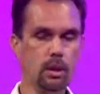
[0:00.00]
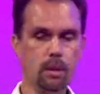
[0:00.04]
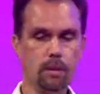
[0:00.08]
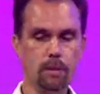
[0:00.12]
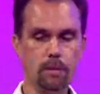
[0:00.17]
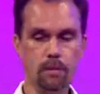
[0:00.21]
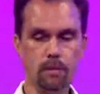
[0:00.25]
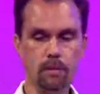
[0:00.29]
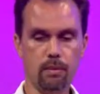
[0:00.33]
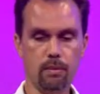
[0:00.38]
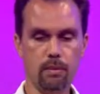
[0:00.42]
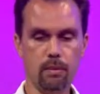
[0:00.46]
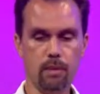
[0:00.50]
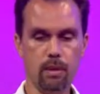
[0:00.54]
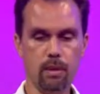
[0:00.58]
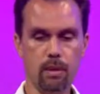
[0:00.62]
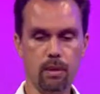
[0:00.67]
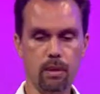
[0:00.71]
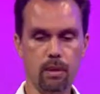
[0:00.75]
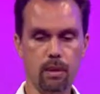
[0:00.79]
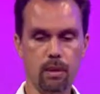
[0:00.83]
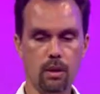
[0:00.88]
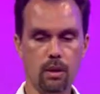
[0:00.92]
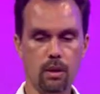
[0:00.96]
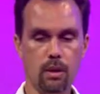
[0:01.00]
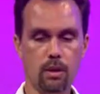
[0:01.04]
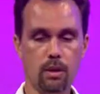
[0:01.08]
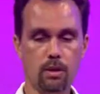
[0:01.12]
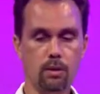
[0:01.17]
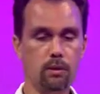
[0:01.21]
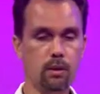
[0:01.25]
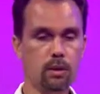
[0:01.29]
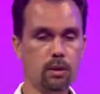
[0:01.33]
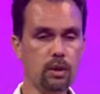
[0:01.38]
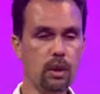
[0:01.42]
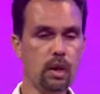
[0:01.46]
and
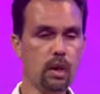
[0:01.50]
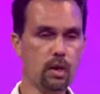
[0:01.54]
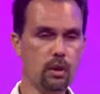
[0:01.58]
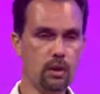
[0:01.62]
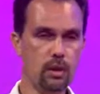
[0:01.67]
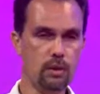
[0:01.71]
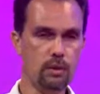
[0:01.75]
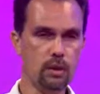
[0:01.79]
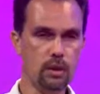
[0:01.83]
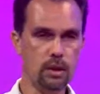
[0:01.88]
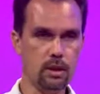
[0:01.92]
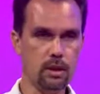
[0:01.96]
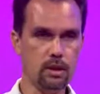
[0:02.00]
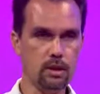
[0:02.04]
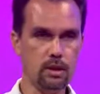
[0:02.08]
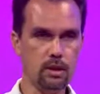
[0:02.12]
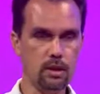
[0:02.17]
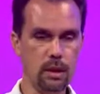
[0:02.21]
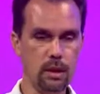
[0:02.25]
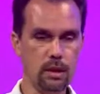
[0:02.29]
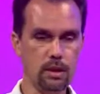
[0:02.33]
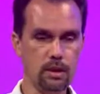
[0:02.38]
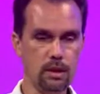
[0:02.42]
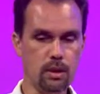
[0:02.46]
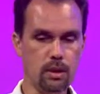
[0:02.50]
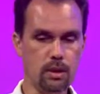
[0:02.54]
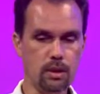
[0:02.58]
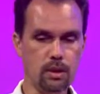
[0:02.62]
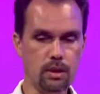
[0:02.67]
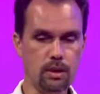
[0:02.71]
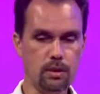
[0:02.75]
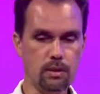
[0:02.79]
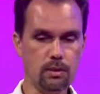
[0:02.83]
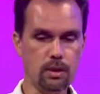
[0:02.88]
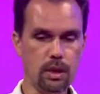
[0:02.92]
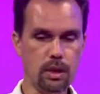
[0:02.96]
the full title of the
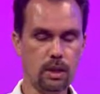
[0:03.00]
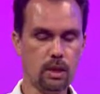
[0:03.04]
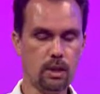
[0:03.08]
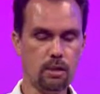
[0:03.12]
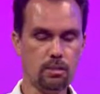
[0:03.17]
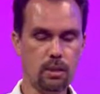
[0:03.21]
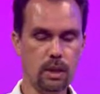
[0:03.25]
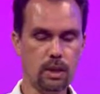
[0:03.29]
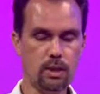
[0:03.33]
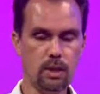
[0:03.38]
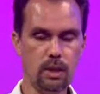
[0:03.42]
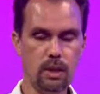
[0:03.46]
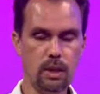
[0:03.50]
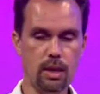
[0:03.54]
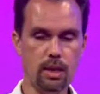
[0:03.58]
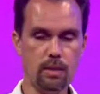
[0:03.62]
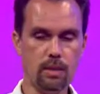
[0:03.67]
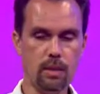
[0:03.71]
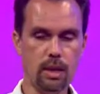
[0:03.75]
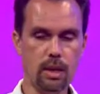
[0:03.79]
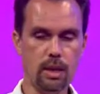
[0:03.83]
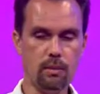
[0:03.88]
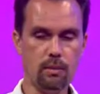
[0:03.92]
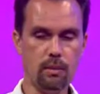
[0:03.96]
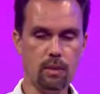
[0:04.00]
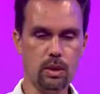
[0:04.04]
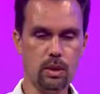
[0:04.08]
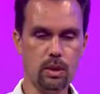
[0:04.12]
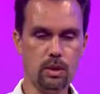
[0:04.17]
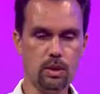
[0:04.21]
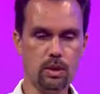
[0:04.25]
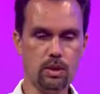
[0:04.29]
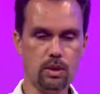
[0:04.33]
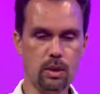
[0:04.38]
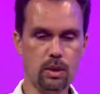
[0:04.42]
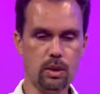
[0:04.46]
dissertation, which I didn't mention last time,
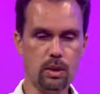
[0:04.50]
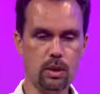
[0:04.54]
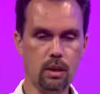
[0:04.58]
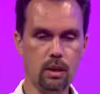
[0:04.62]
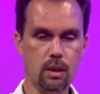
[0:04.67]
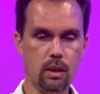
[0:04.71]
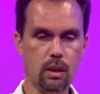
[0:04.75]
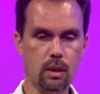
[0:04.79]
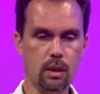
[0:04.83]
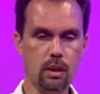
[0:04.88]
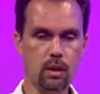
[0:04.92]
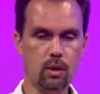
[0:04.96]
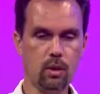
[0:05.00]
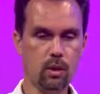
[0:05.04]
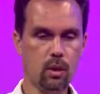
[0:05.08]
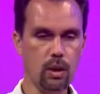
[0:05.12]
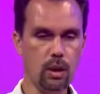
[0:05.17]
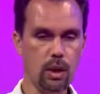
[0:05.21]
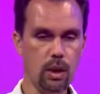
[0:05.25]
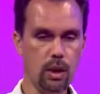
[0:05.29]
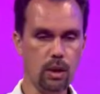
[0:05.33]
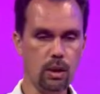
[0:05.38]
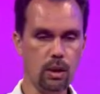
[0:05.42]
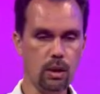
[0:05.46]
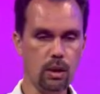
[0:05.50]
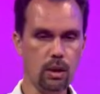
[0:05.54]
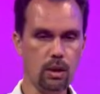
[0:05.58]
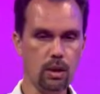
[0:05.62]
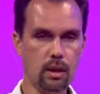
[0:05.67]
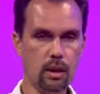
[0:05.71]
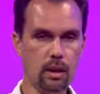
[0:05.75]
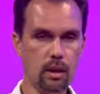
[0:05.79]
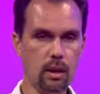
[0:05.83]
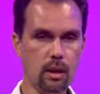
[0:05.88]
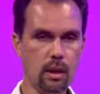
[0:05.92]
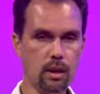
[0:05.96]
was Kuleana,
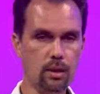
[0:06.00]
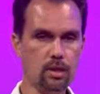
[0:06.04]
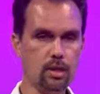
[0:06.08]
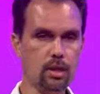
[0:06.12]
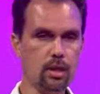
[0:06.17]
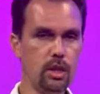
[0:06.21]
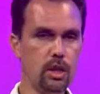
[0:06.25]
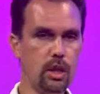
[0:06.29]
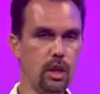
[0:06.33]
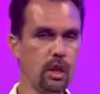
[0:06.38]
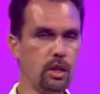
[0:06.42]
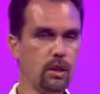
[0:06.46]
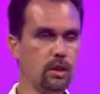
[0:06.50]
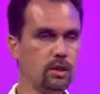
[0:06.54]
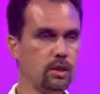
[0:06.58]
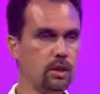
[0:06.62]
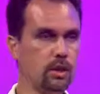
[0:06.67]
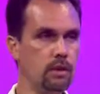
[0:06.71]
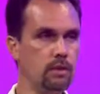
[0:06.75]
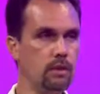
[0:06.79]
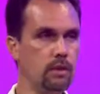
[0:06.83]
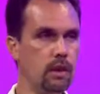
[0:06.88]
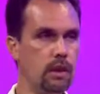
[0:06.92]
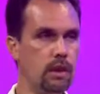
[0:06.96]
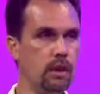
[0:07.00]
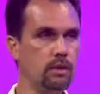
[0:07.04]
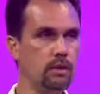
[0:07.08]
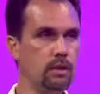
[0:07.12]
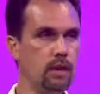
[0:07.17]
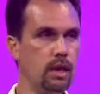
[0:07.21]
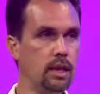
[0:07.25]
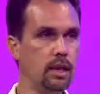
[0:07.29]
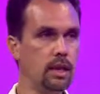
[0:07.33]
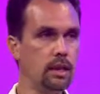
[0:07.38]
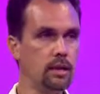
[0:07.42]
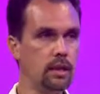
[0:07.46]
A Genealogy of Native
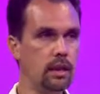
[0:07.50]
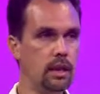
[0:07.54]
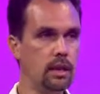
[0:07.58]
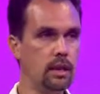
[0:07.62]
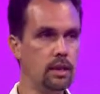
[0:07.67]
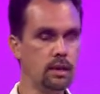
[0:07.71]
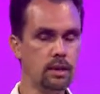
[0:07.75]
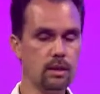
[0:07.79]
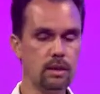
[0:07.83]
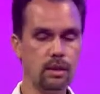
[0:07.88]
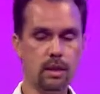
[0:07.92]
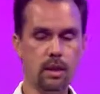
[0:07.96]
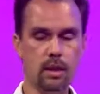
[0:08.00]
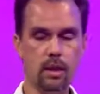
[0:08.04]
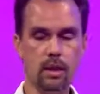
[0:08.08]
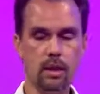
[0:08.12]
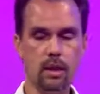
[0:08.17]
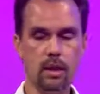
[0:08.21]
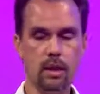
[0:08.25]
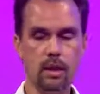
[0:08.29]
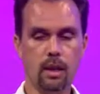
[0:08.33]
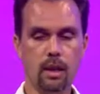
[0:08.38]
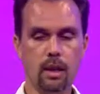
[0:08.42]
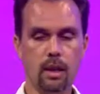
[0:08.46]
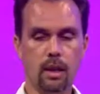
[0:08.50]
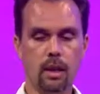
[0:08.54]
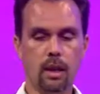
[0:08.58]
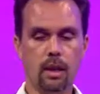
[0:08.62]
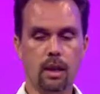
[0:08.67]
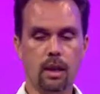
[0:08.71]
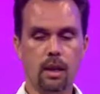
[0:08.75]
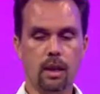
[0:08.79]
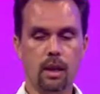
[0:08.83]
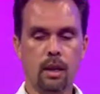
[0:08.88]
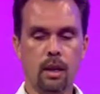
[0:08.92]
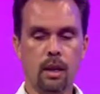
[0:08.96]
Tenant Rights.
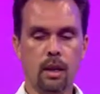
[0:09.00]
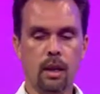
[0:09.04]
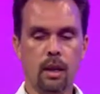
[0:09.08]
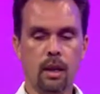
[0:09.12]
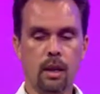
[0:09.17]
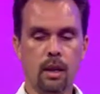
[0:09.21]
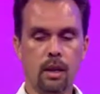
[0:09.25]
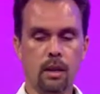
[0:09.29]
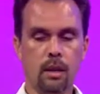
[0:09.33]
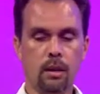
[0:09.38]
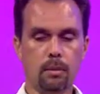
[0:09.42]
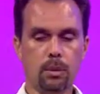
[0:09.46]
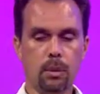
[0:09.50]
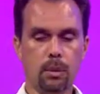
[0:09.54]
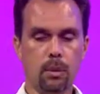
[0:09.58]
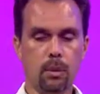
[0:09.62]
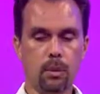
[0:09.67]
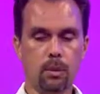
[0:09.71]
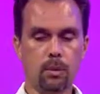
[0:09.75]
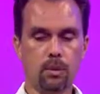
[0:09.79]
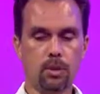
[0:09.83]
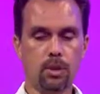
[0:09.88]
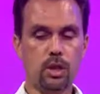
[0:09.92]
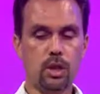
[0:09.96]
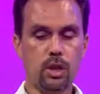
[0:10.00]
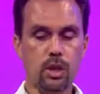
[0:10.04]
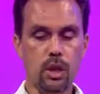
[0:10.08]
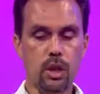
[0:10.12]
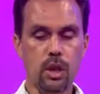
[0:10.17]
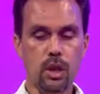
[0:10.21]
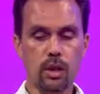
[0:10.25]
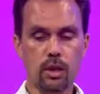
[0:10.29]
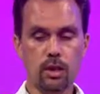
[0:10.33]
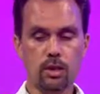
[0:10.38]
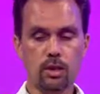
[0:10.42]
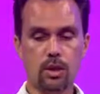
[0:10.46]
So
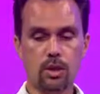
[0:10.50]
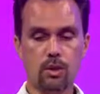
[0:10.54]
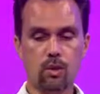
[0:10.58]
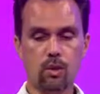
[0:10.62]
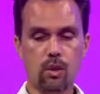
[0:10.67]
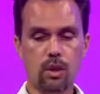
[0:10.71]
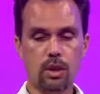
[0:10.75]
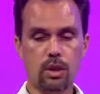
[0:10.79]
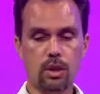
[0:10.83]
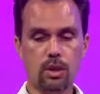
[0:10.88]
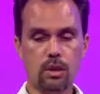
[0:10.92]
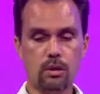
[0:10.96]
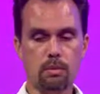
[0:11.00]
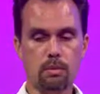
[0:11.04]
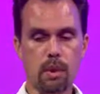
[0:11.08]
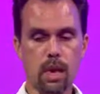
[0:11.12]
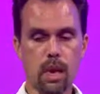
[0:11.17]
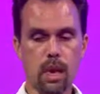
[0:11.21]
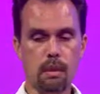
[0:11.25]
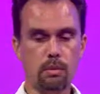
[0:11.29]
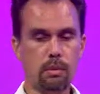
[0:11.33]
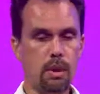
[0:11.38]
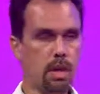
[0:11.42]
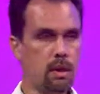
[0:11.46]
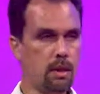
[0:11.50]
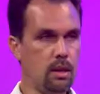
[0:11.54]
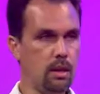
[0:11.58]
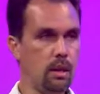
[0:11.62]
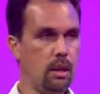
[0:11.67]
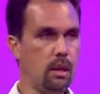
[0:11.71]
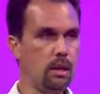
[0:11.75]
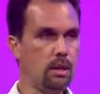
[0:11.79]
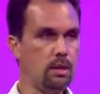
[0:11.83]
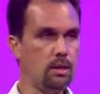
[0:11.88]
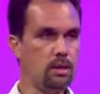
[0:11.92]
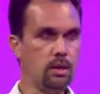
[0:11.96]
genealogy was my
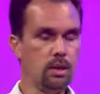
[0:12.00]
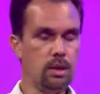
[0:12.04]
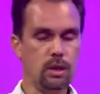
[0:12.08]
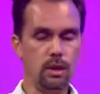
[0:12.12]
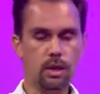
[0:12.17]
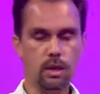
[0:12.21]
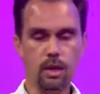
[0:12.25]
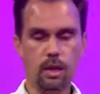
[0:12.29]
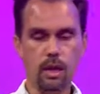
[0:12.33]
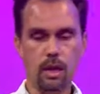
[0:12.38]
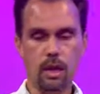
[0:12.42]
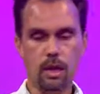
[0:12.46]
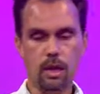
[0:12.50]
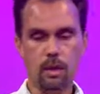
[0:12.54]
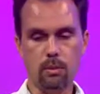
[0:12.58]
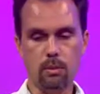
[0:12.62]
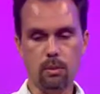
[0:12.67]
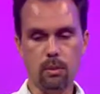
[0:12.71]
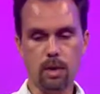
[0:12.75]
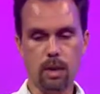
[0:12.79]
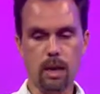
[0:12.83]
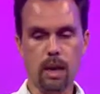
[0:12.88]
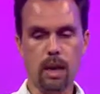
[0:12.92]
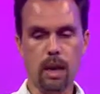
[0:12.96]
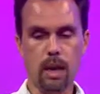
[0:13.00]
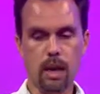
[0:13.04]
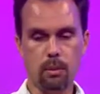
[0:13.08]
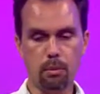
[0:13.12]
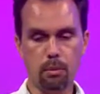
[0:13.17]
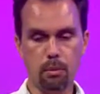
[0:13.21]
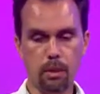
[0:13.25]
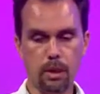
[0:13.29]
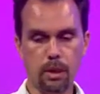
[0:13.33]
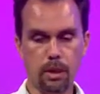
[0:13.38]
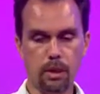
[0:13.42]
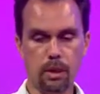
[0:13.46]
methodology, and it was a
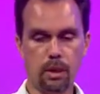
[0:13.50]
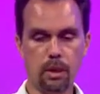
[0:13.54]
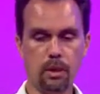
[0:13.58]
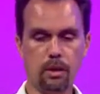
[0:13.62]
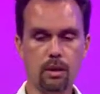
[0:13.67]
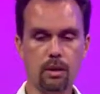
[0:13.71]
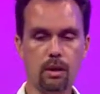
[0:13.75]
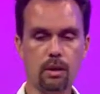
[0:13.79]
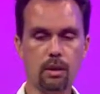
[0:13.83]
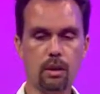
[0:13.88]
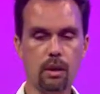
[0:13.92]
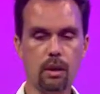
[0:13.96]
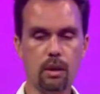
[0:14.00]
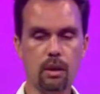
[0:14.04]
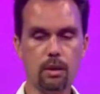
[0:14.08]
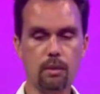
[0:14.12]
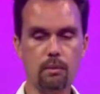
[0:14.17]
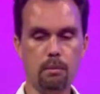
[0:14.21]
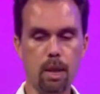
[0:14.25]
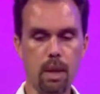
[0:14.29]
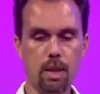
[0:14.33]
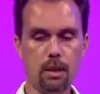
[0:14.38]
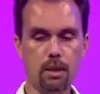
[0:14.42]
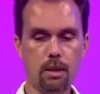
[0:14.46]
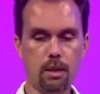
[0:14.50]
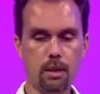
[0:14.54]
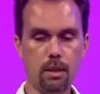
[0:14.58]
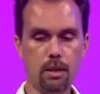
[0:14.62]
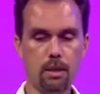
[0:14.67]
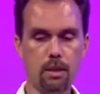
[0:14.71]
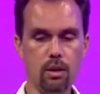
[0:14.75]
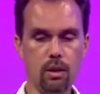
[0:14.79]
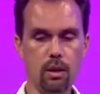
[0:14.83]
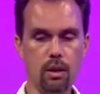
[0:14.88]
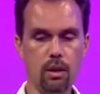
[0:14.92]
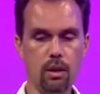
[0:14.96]
hybrid method